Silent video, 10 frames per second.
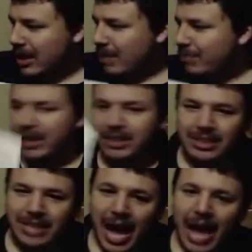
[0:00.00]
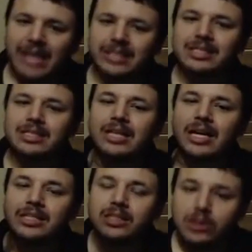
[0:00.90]
besides the
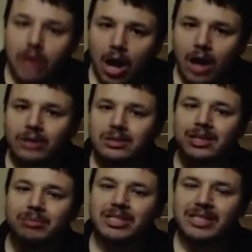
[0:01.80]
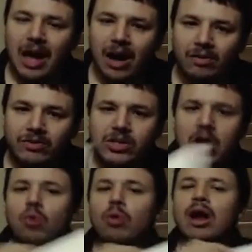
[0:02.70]
songs themselves,
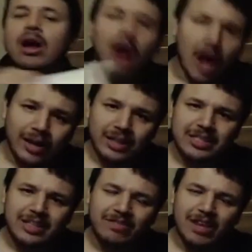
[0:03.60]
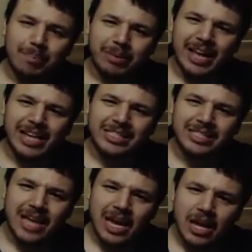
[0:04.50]
regardless of their
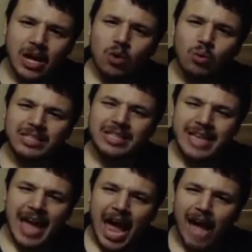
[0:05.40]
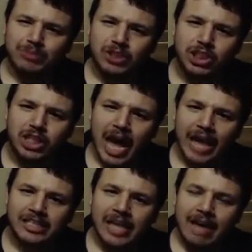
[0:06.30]
placing, was an
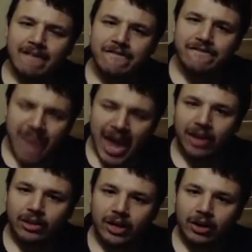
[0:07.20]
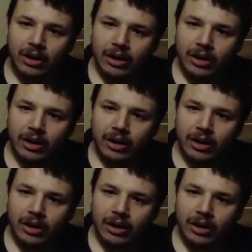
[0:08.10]
abject failure.